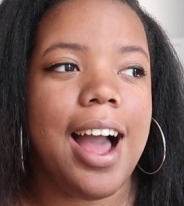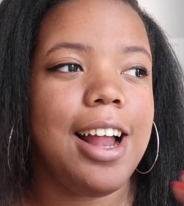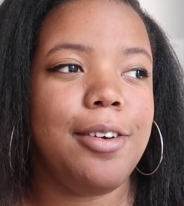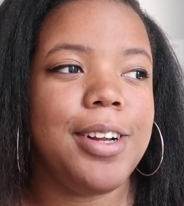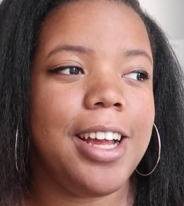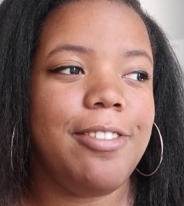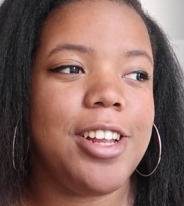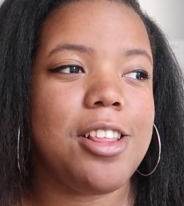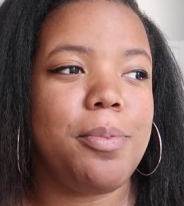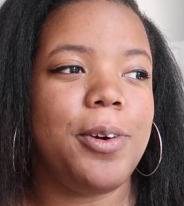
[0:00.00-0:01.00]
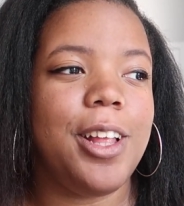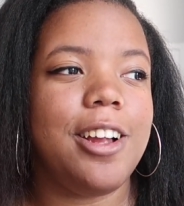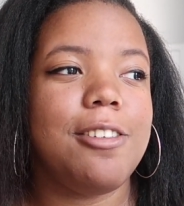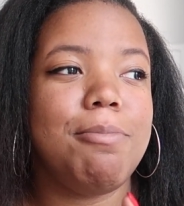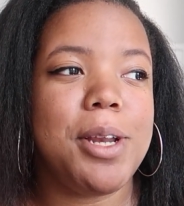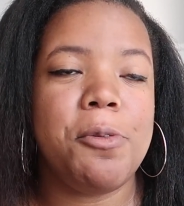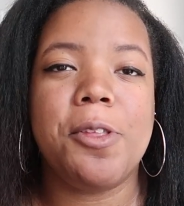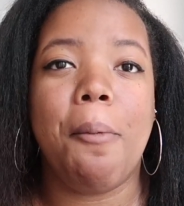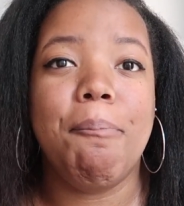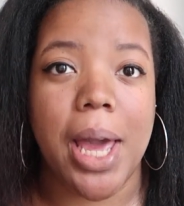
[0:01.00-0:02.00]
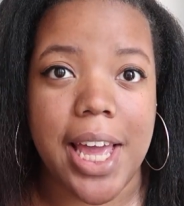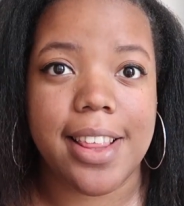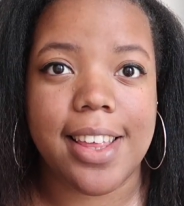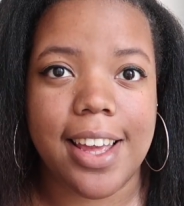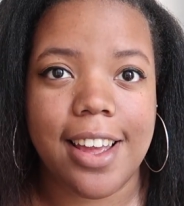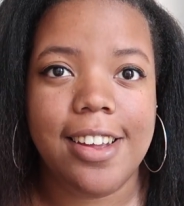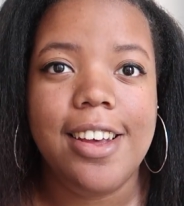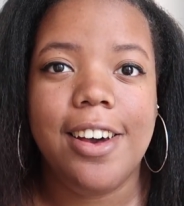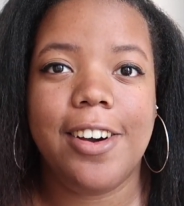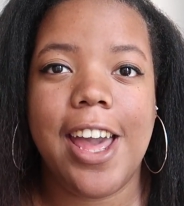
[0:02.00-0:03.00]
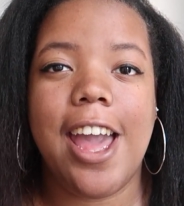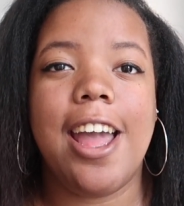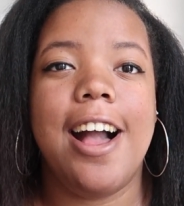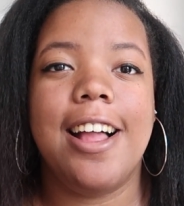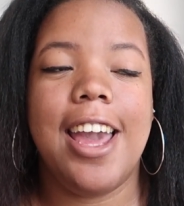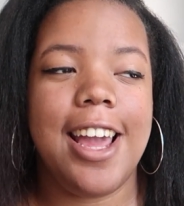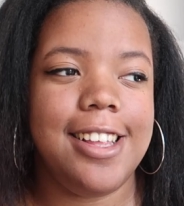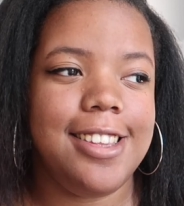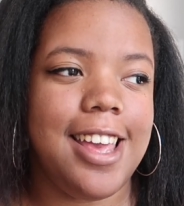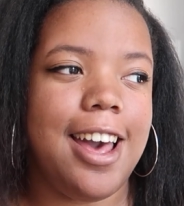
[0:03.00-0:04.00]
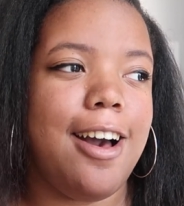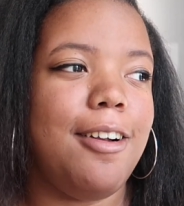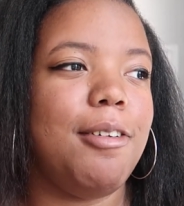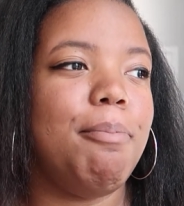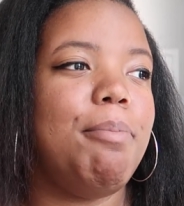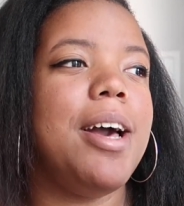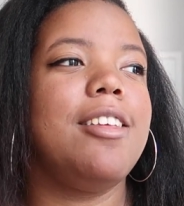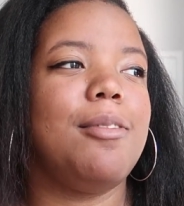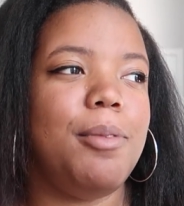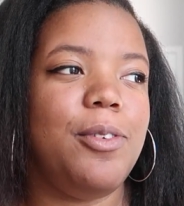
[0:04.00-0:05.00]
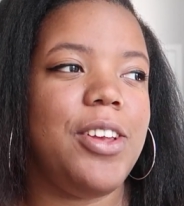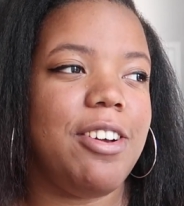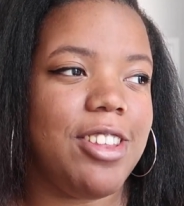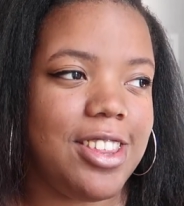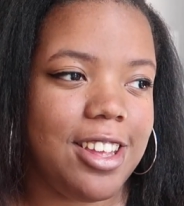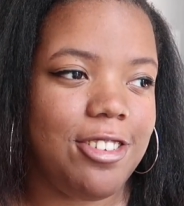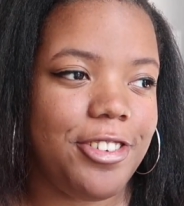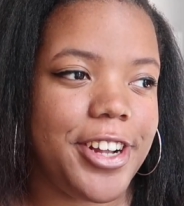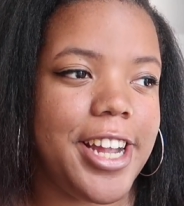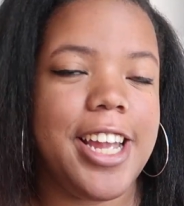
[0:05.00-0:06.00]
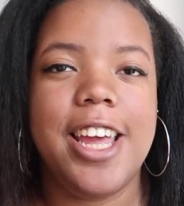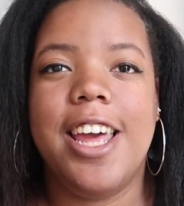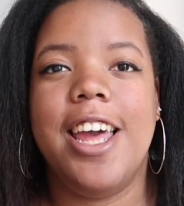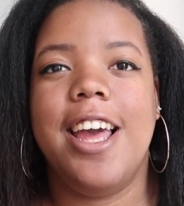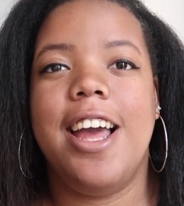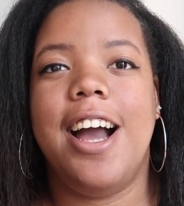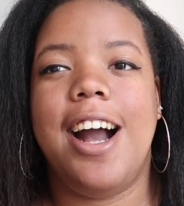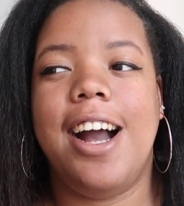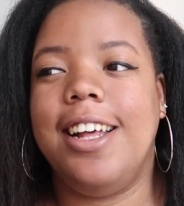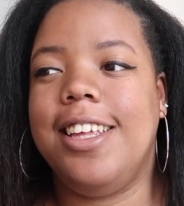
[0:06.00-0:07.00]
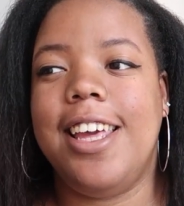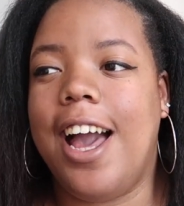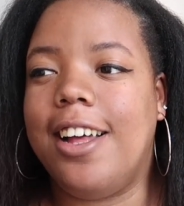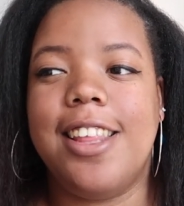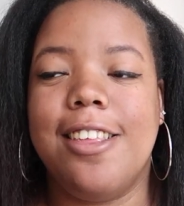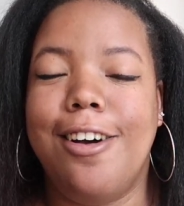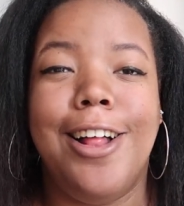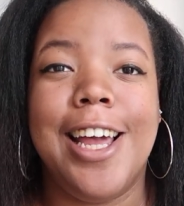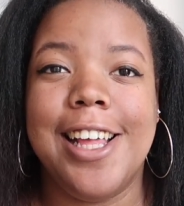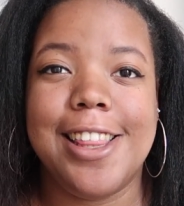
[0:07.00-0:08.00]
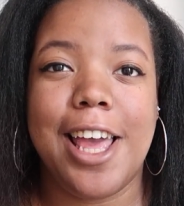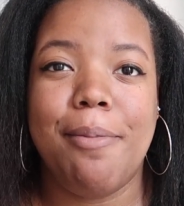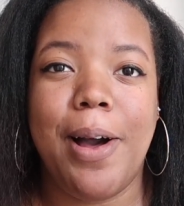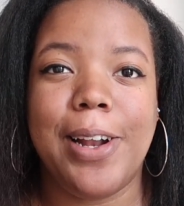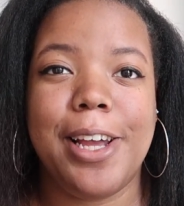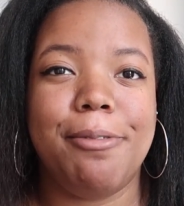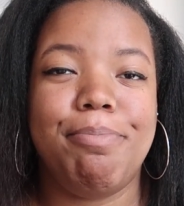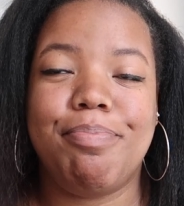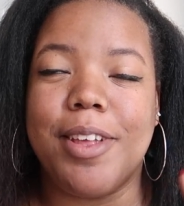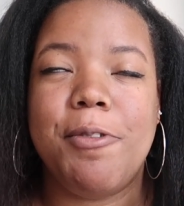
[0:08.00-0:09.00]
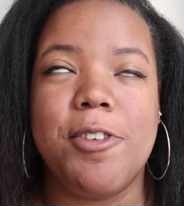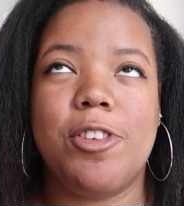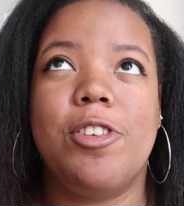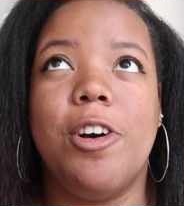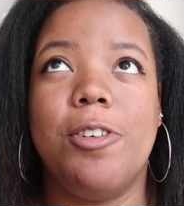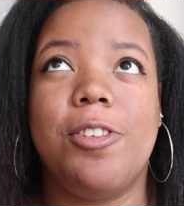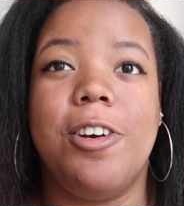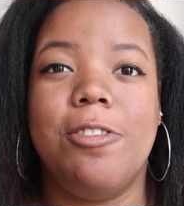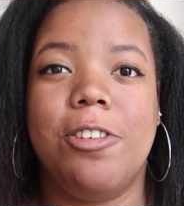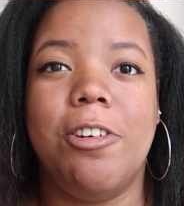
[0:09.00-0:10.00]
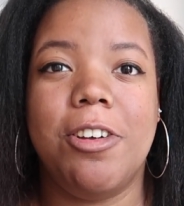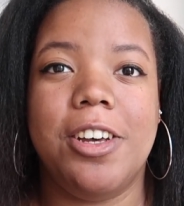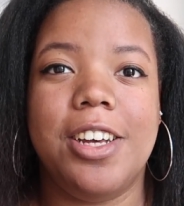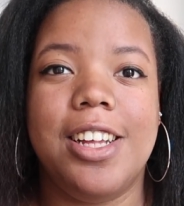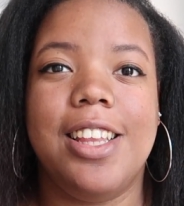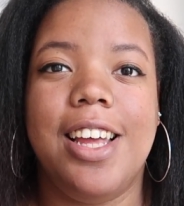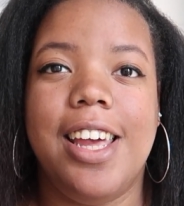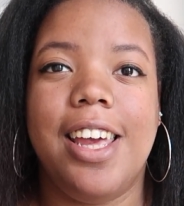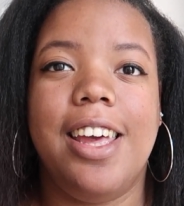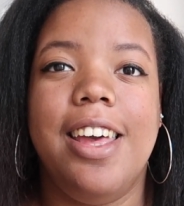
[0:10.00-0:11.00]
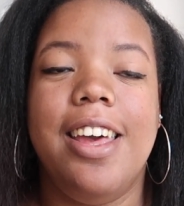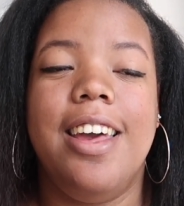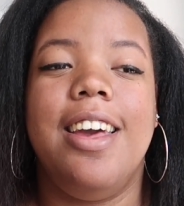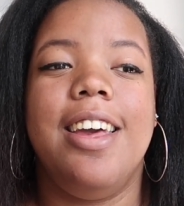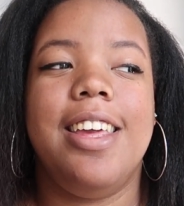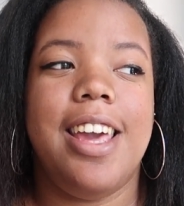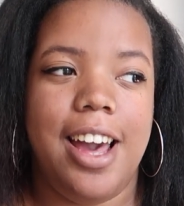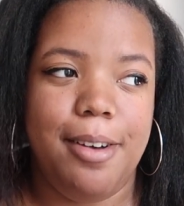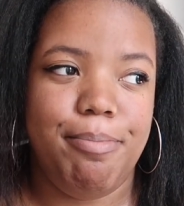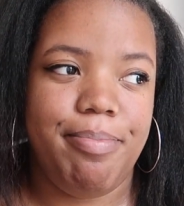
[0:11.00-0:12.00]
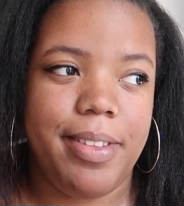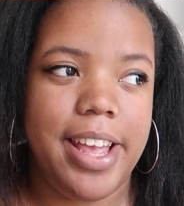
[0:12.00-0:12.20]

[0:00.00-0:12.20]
I don't want to give any spoilers, but it was amazing. Okay, hands down, best movie of the century. Yeah, that's all I can say about it. It was so, so, so good. Like, yeah.